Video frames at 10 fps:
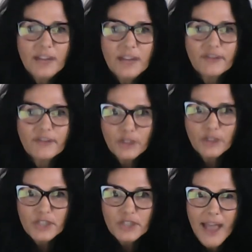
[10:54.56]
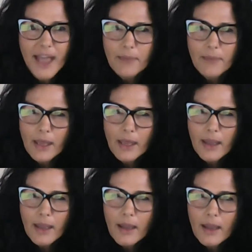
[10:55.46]
the first time,
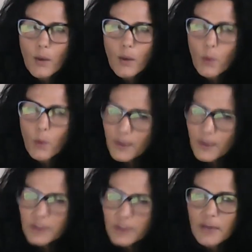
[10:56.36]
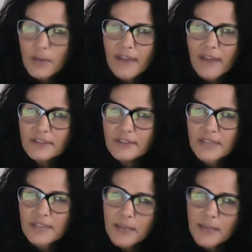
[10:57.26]
when will you have it
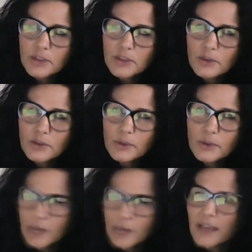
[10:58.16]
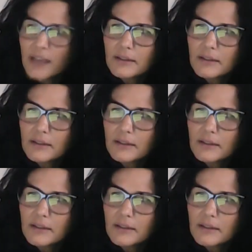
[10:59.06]
time to do it right